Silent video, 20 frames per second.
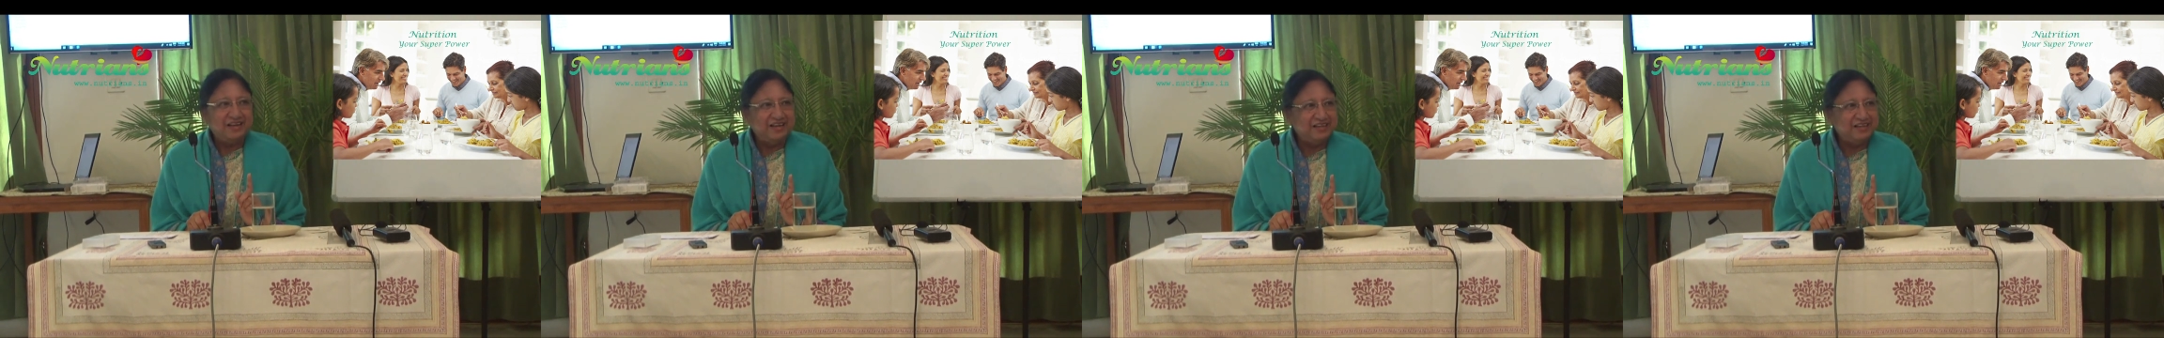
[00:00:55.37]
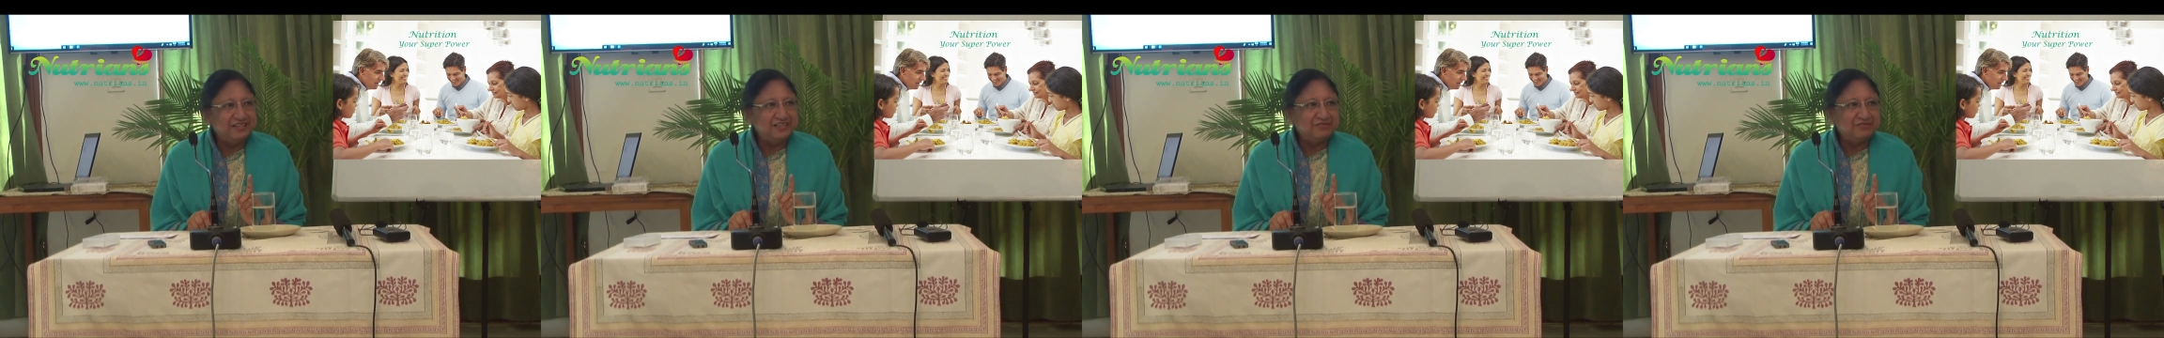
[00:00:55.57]

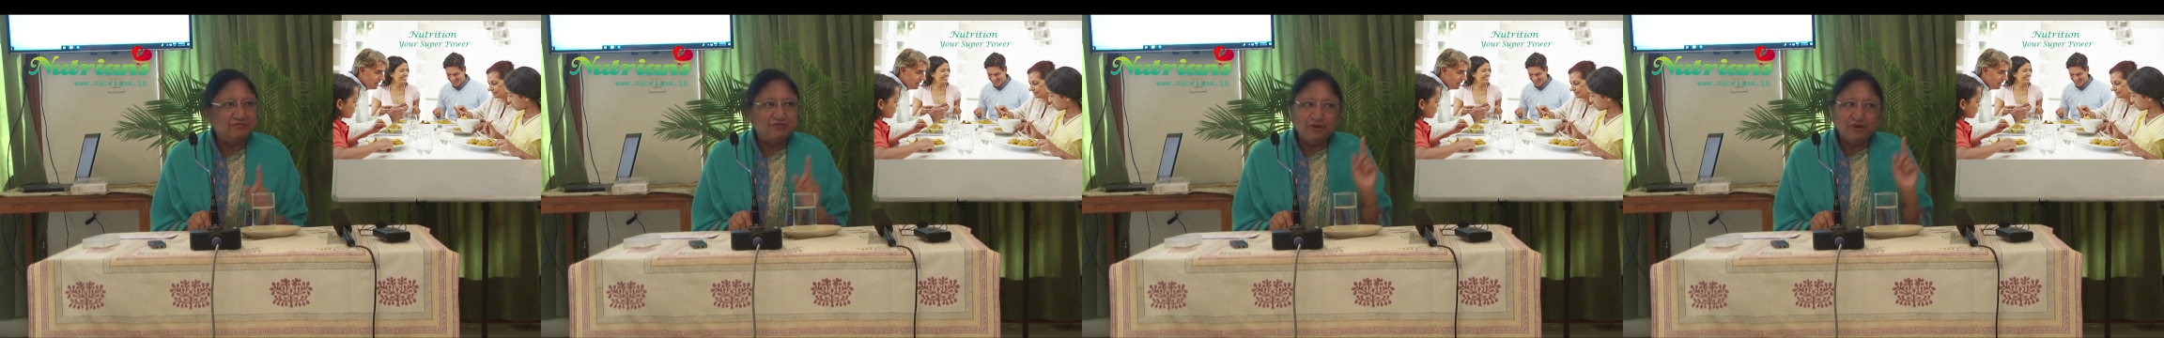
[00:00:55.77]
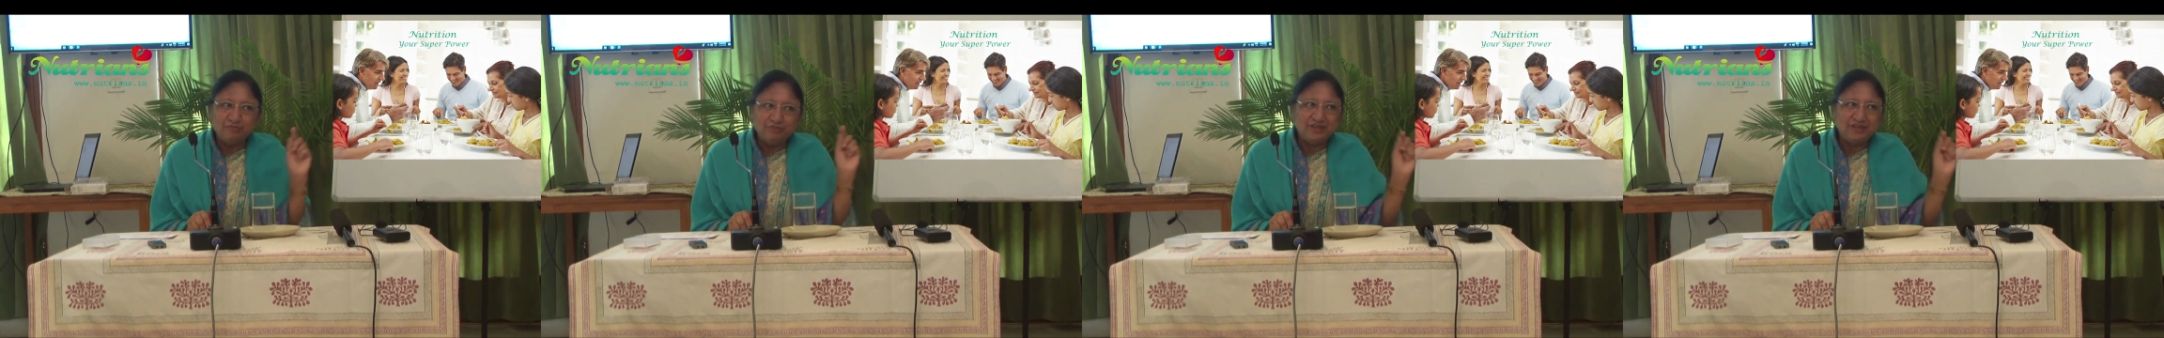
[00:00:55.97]
is
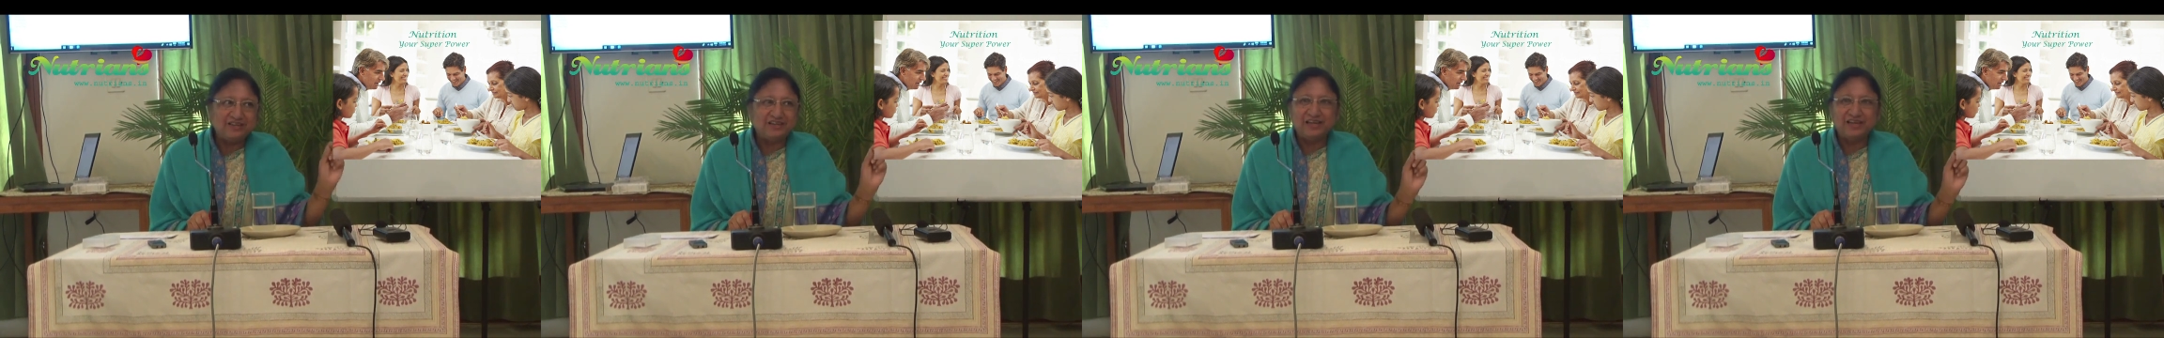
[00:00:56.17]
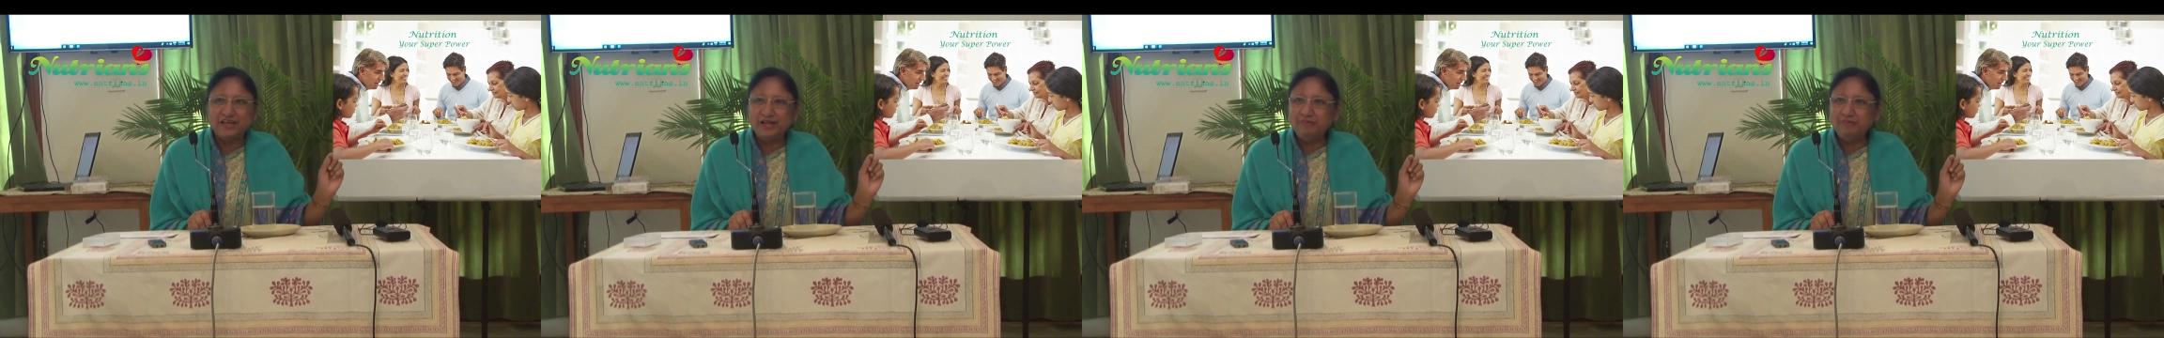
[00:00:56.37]
from
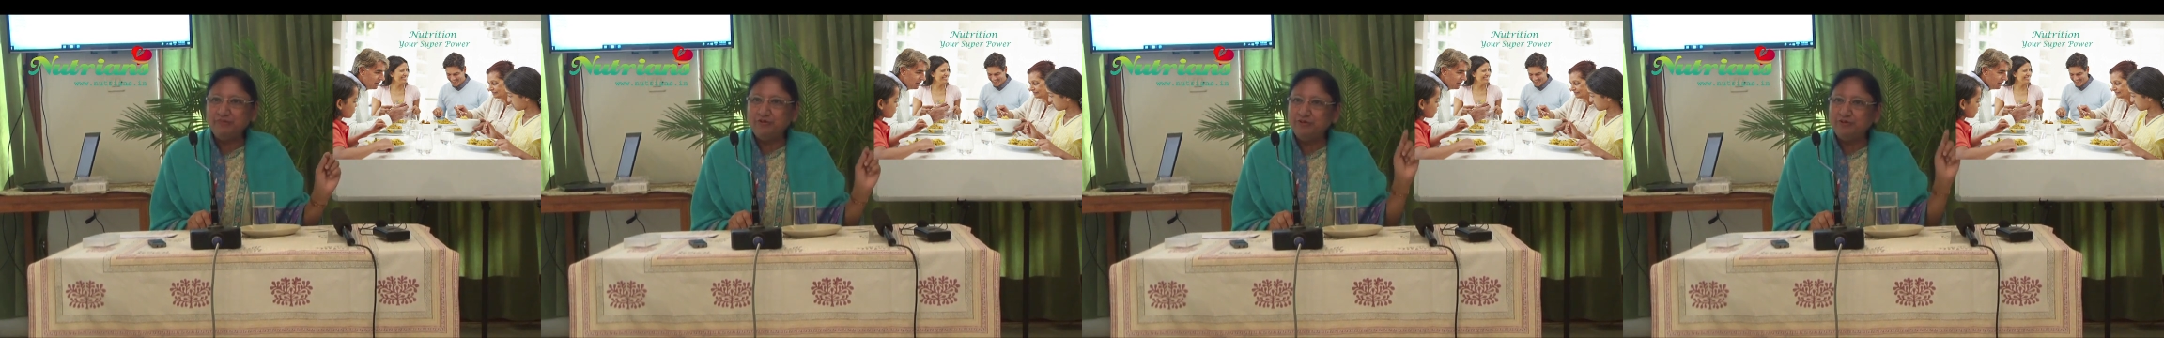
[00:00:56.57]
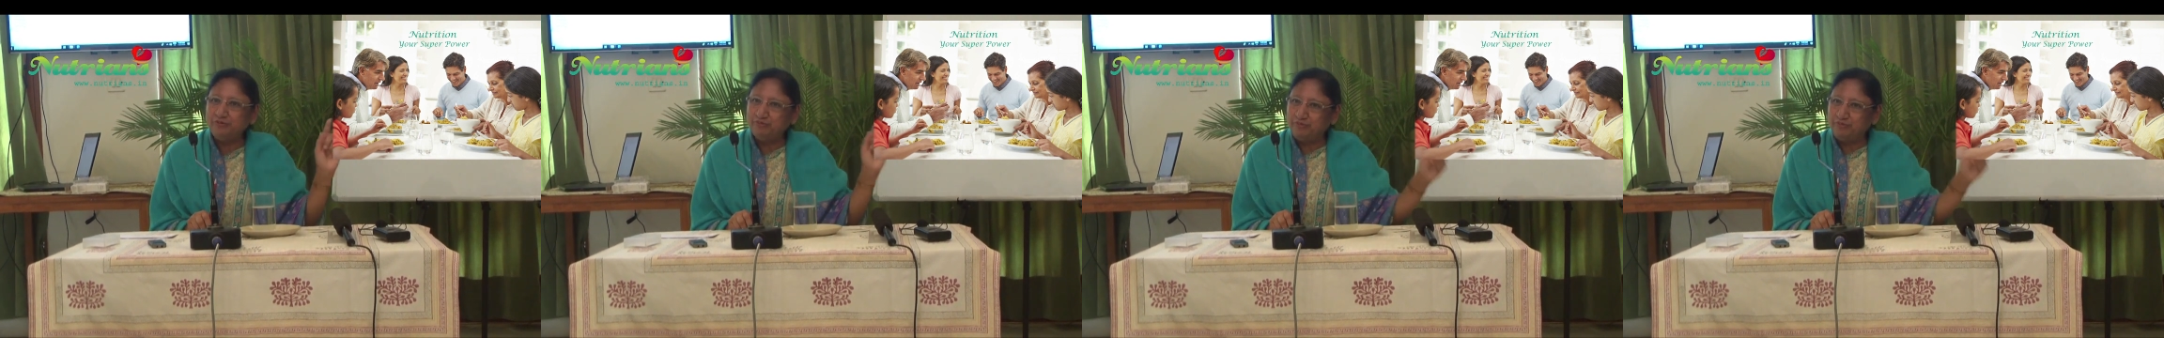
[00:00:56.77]
the
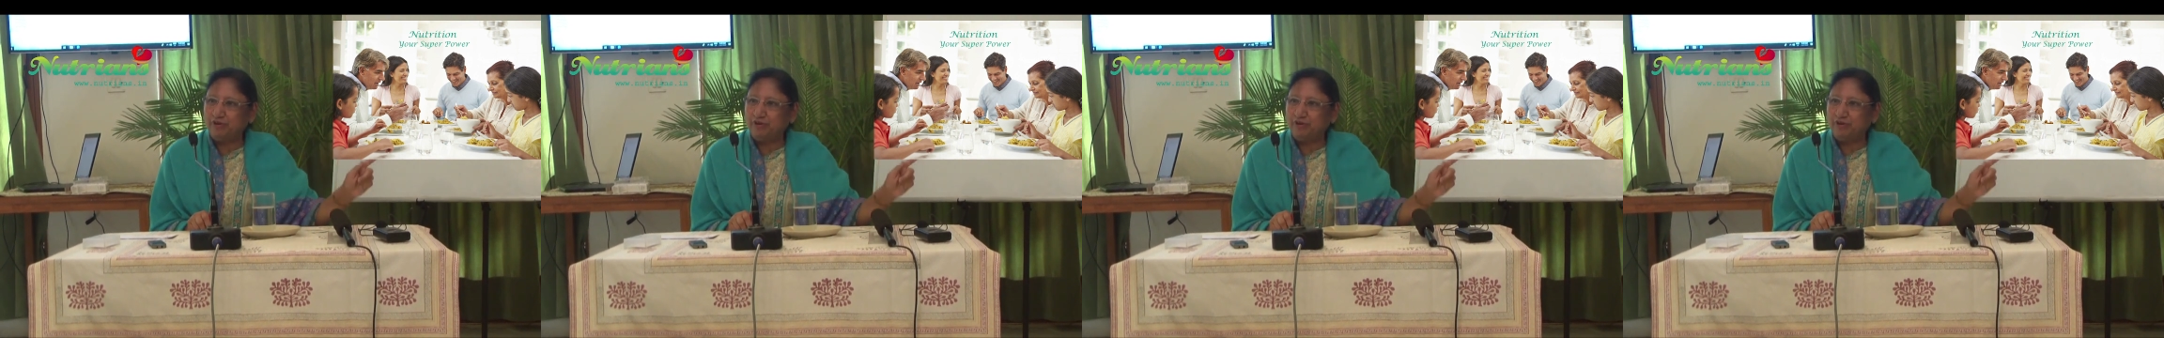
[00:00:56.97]
time you